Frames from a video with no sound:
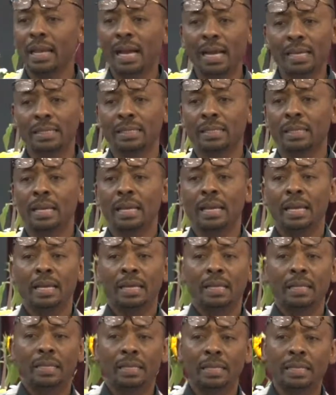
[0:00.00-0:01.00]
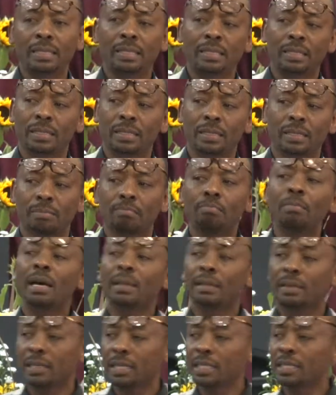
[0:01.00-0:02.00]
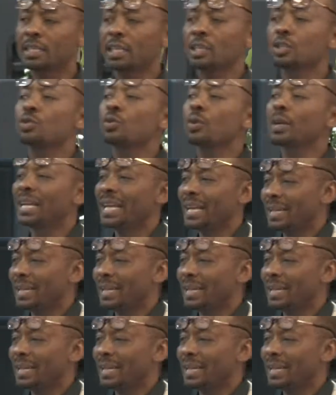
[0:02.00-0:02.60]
guys, this month, let's just do an